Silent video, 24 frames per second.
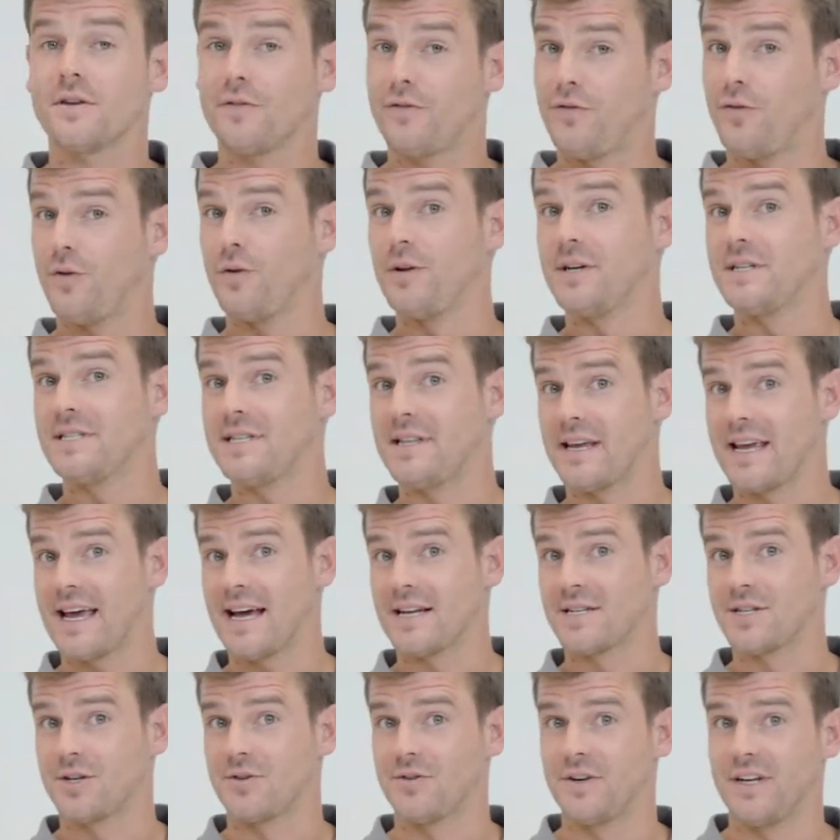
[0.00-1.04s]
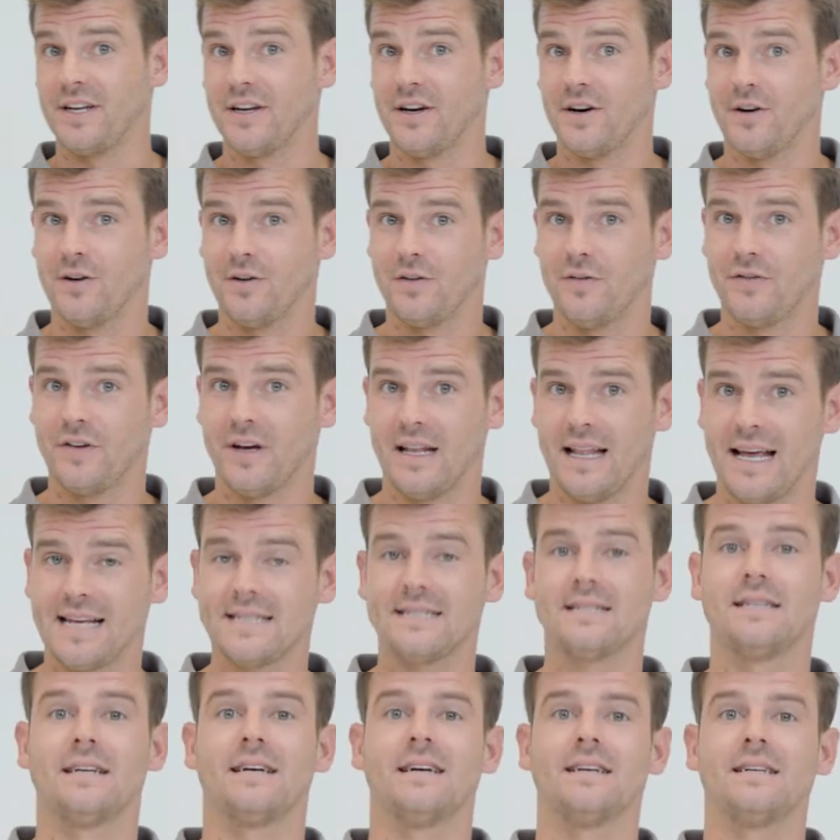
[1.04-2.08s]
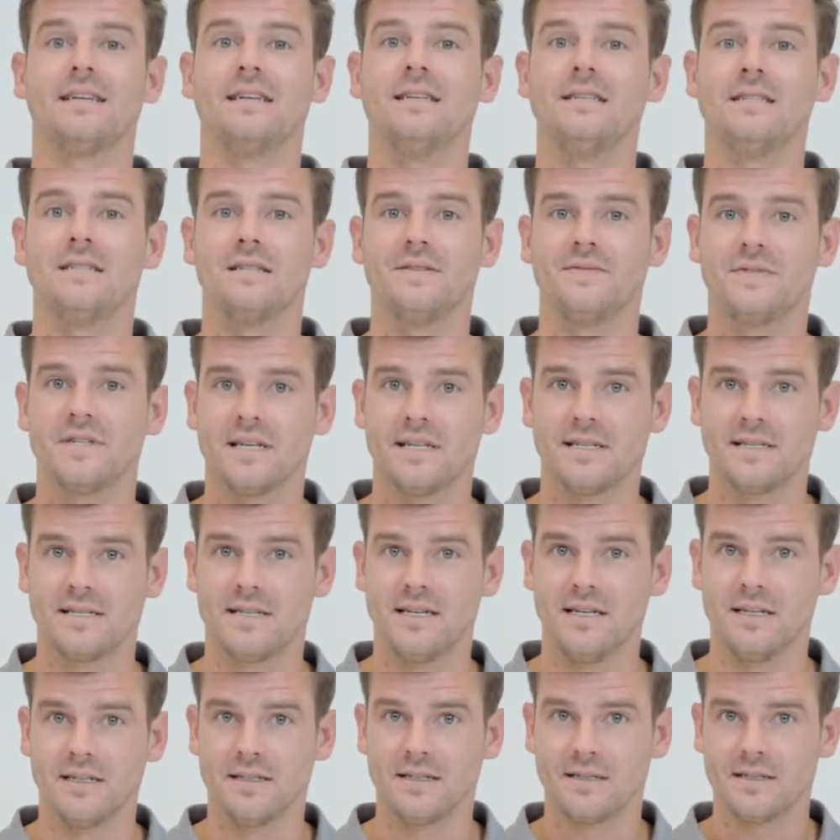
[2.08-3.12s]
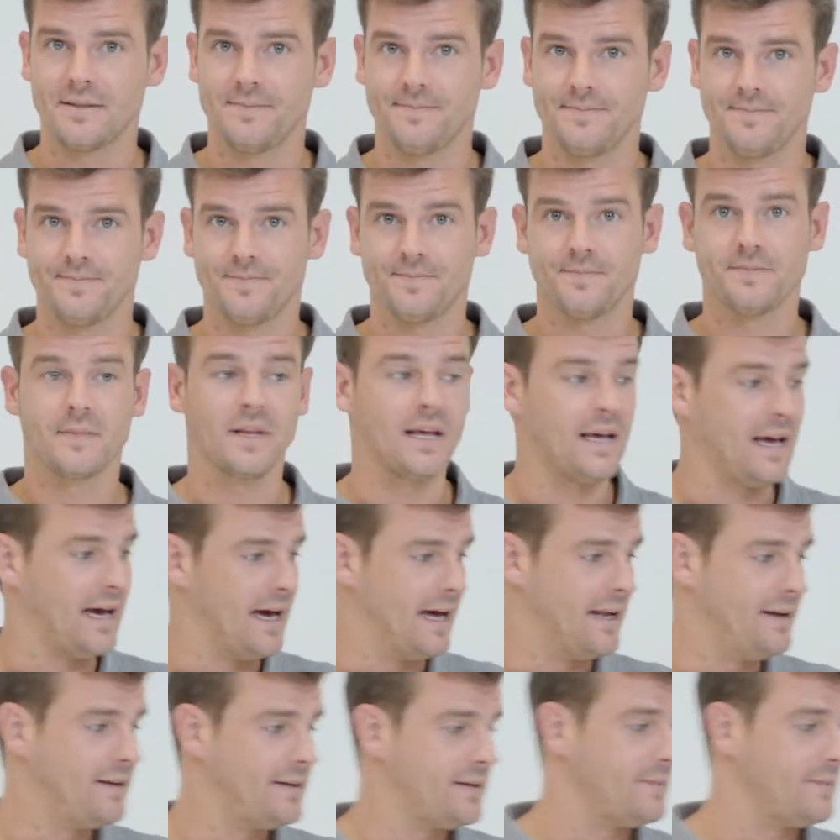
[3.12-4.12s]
fall into the category of elastic adhesives and sealants. And,